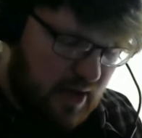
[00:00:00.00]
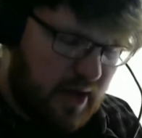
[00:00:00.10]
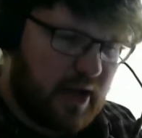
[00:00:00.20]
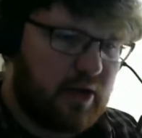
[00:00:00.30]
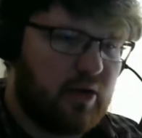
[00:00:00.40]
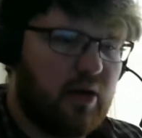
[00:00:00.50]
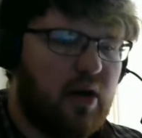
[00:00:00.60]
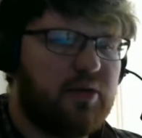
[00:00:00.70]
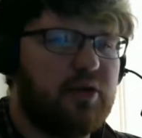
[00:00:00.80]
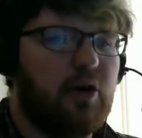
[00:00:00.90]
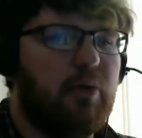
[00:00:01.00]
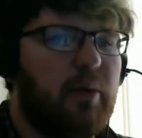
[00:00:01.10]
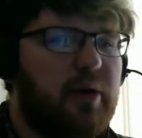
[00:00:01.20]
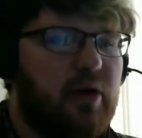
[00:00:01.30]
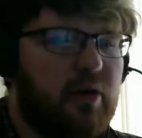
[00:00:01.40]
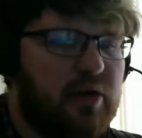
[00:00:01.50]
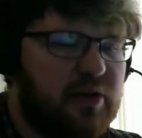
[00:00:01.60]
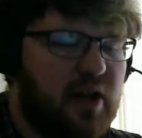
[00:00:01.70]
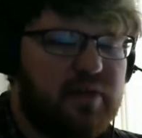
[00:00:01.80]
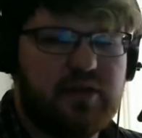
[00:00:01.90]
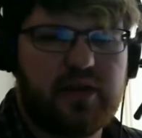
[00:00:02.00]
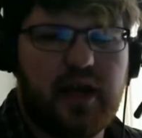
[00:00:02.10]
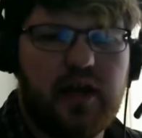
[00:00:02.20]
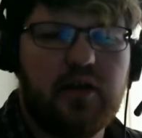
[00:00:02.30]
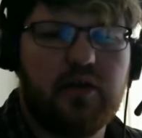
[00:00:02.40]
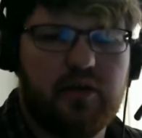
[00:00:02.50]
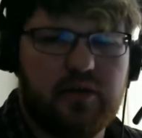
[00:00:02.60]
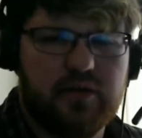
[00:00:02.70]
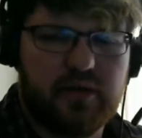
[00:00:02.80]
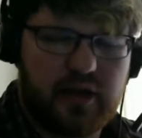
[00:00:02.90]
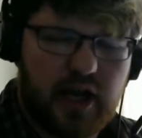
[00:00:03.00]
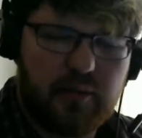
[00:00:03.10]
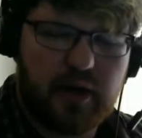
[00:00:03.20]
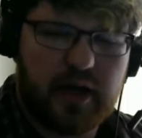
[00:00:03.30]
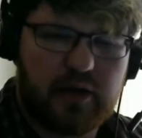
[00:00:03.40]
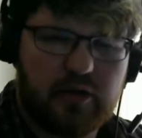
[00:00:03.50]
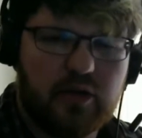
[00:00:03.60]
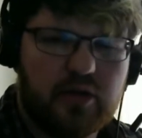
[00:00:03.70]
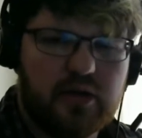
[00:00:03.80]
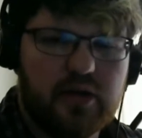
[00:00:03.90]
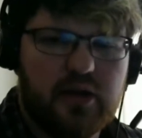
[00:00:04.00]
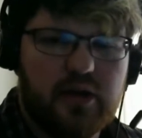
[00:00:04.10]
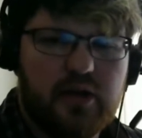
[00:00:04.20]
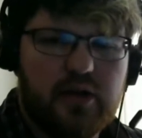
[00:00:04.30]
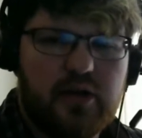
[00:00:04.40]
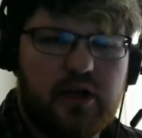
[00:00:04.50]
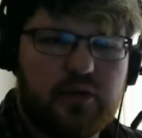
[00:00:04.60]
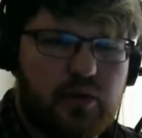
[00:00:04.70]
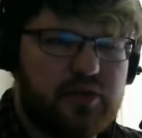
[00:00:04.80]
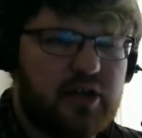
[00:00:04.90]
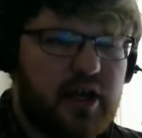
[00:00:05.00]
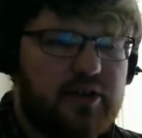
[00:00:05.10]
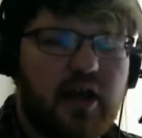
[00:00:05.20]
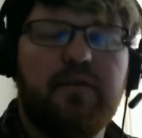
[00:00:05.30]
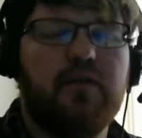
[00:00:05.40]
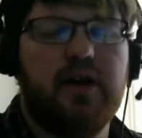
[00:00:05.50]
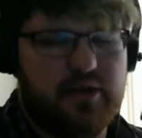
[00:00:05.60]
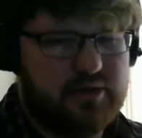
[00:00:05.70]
And you'll also probably notice that this angle, the camera angle, is once again different.